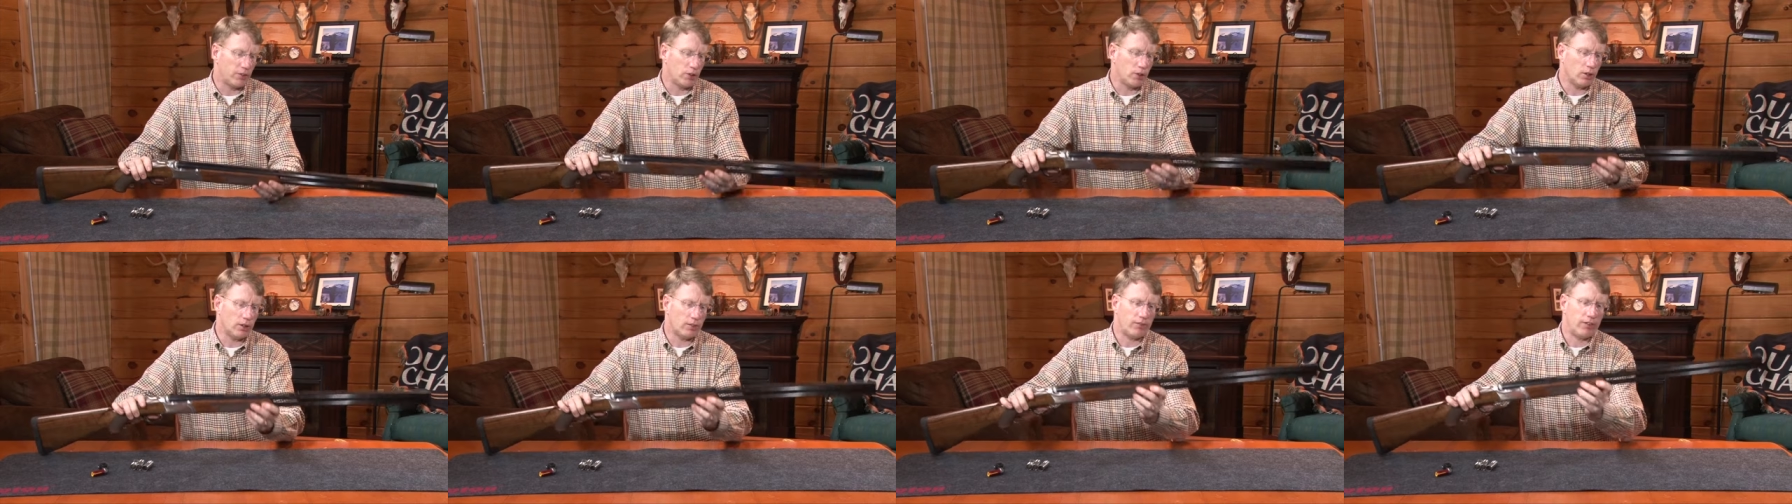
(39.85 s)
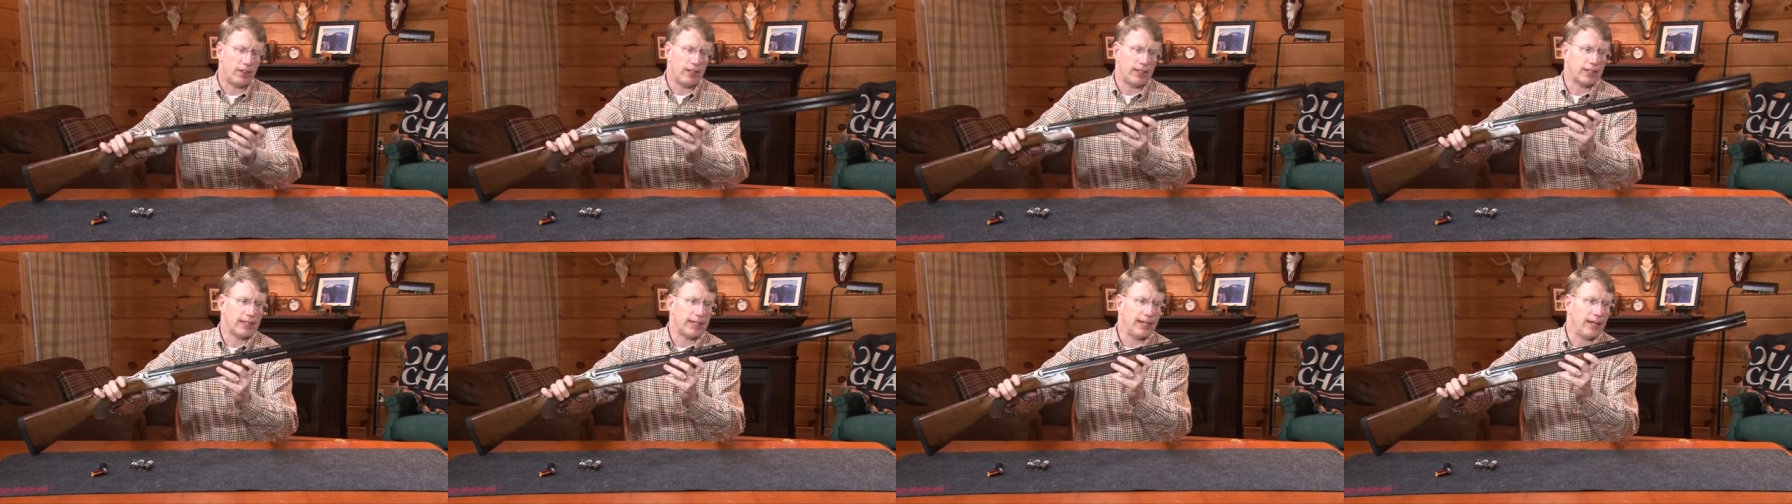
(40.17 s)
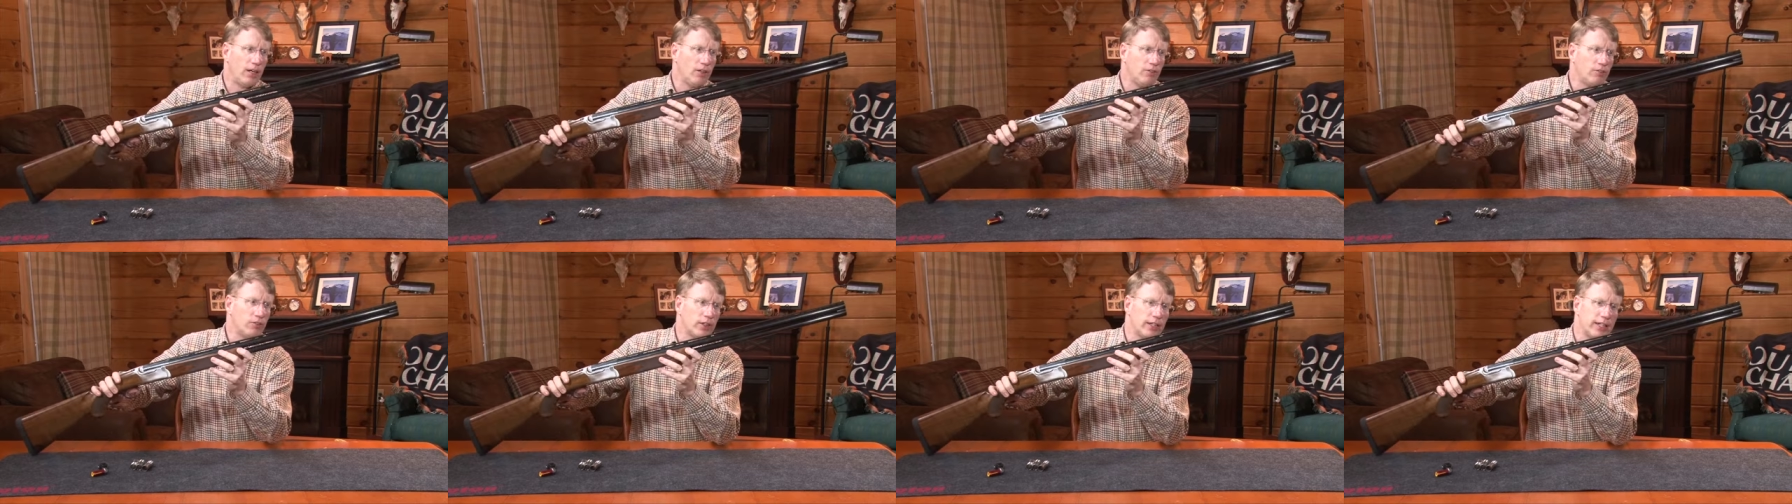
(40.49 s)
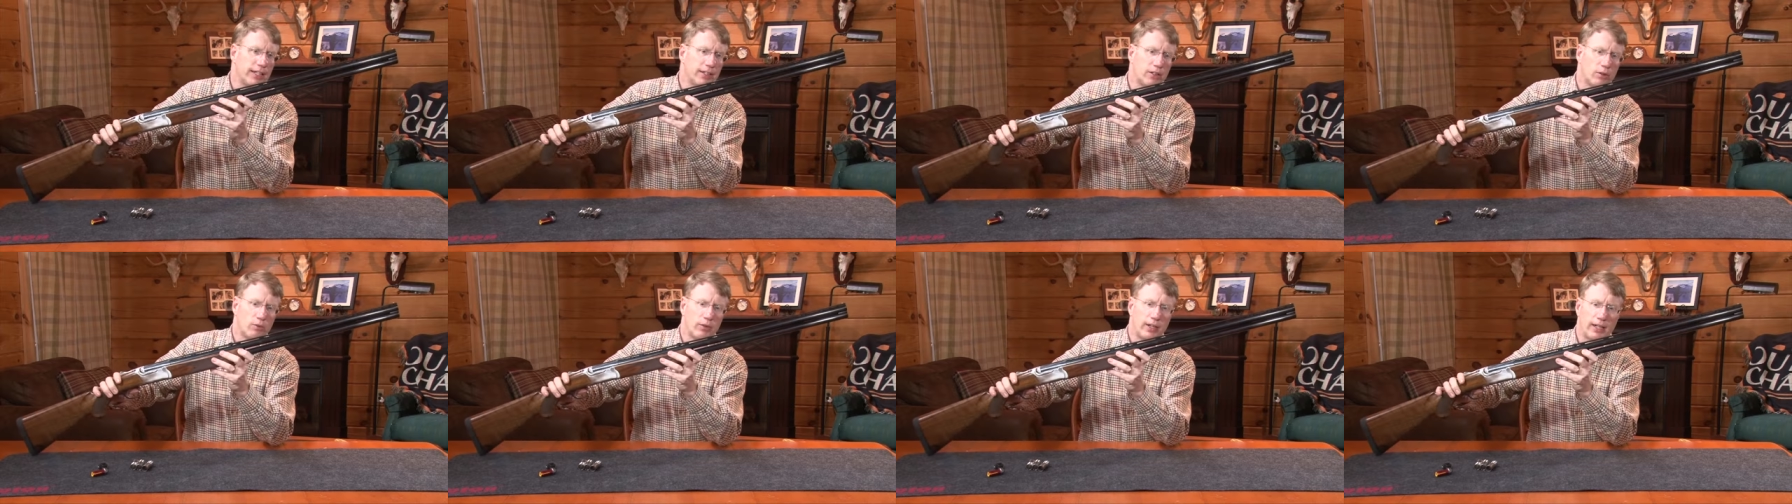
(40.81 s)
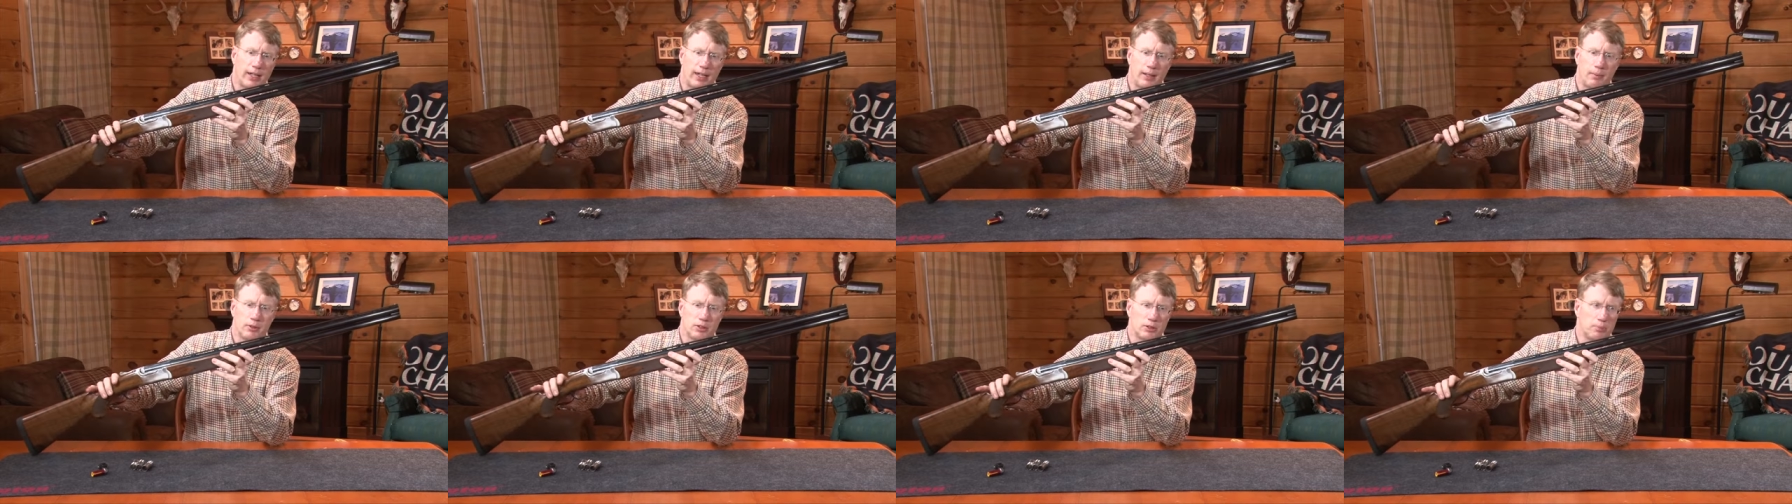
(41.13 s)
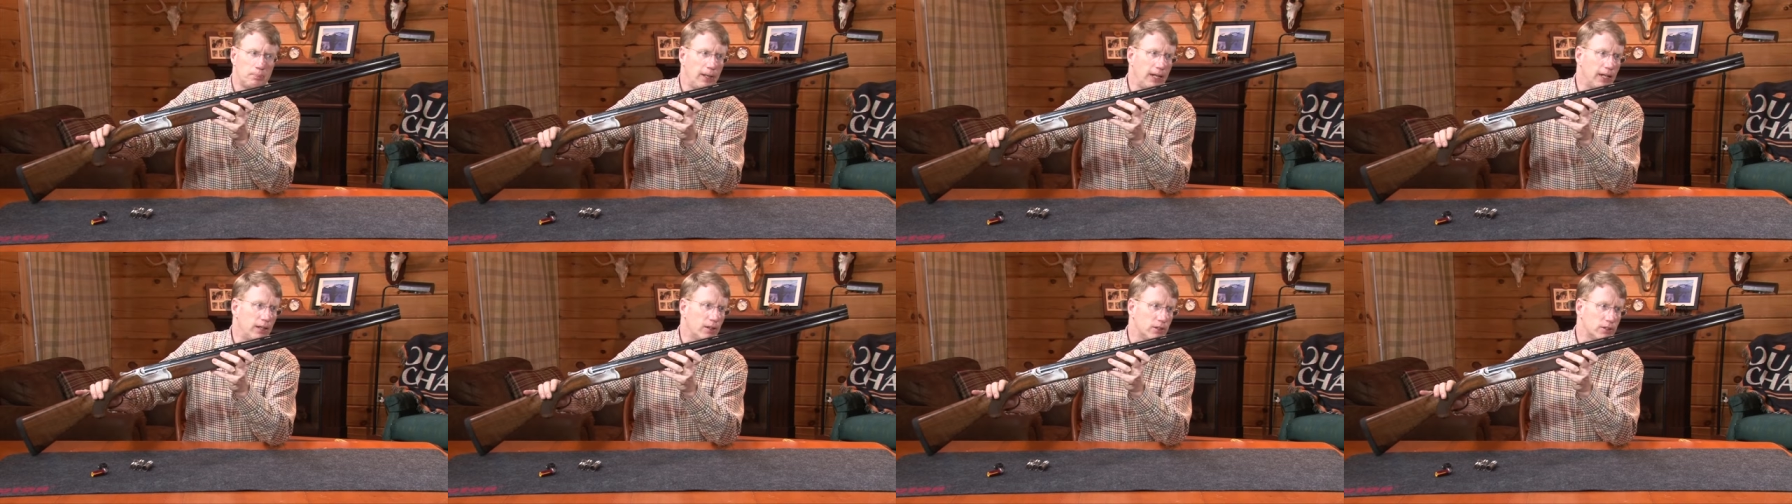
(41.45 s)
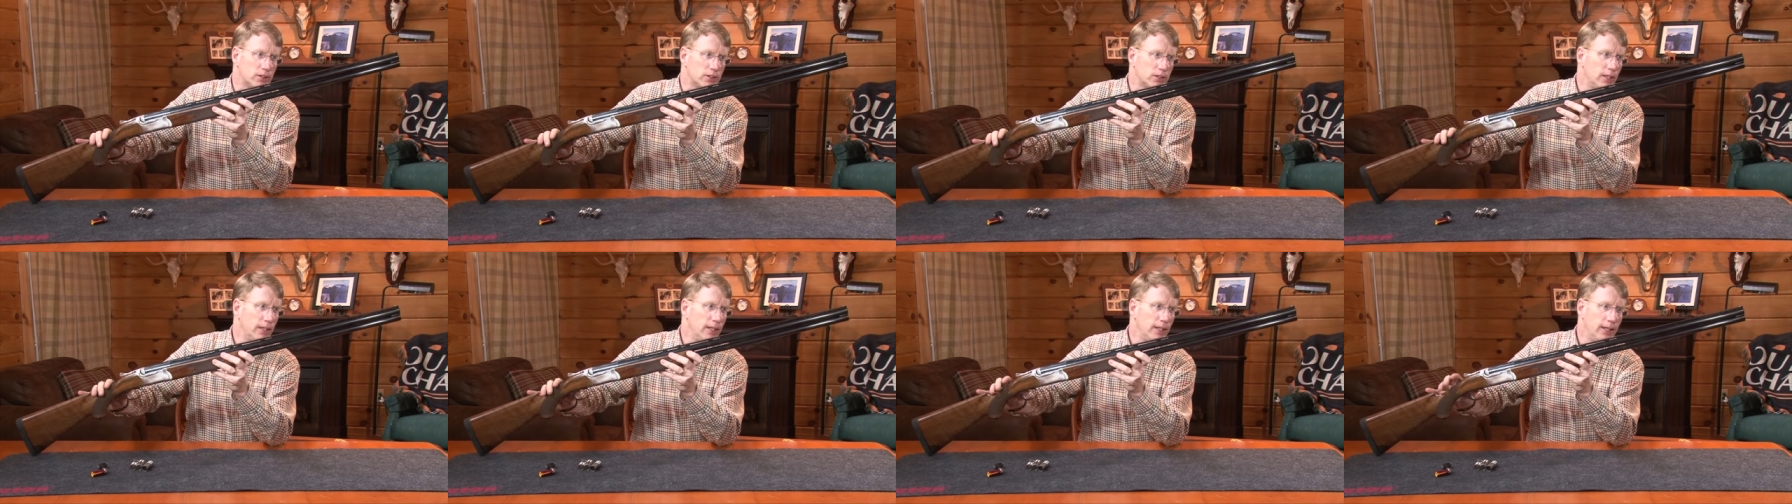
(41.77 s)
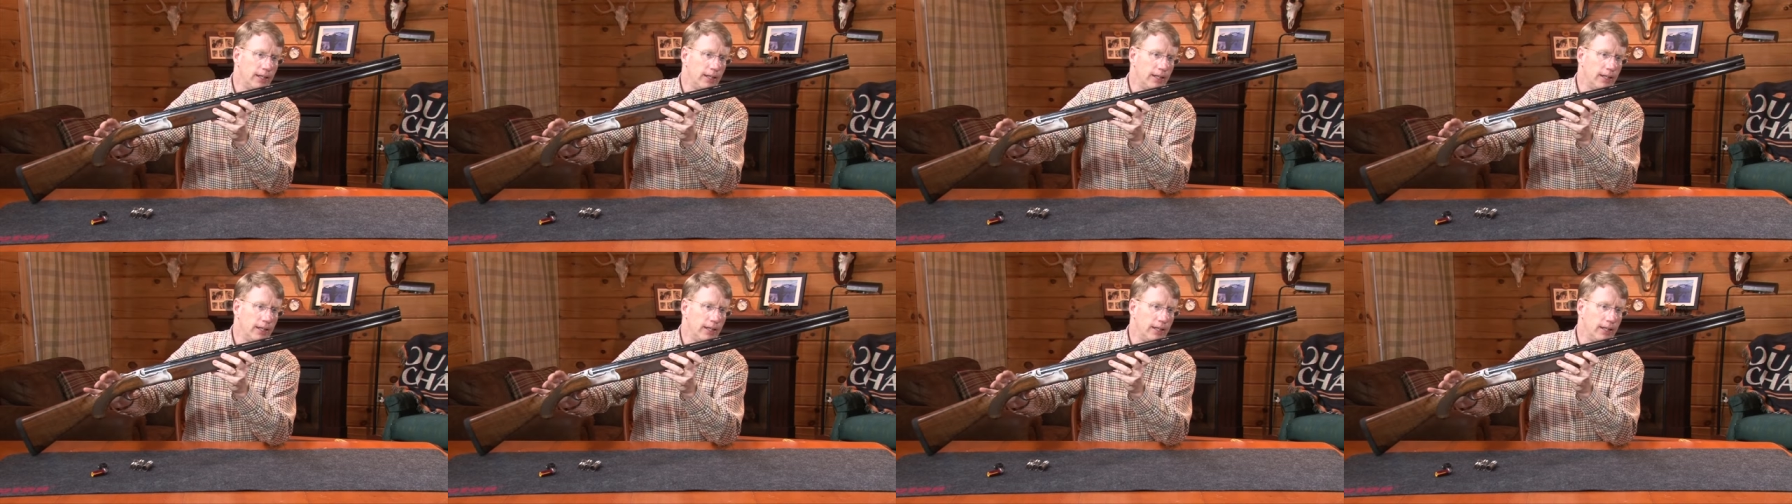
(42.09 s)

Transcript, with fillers: you look very carefully at the Red Label's barrels,